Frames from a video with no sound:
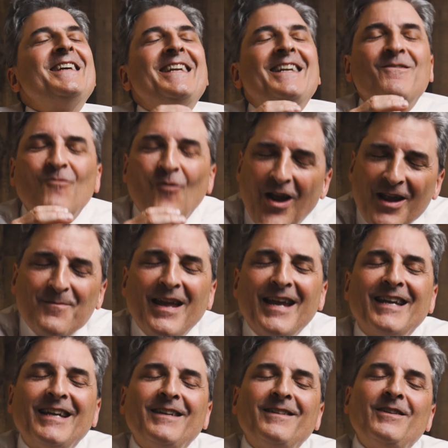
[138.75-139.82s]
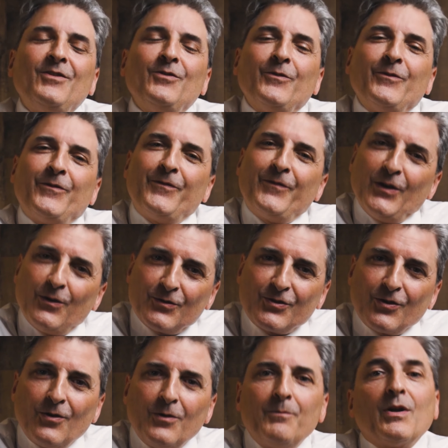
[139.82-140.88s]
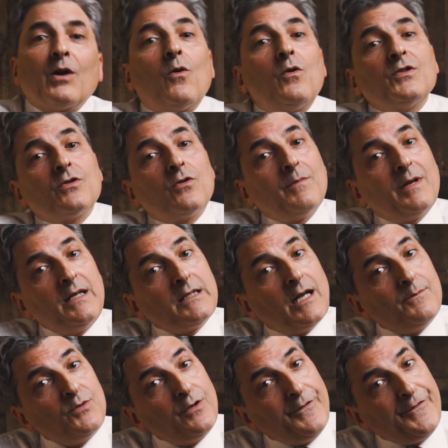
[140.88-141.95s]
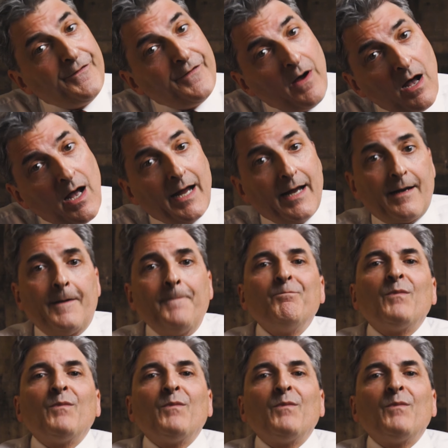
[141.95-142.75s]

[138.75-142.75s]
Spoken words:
In winemaking, you filter, but also many times you fine.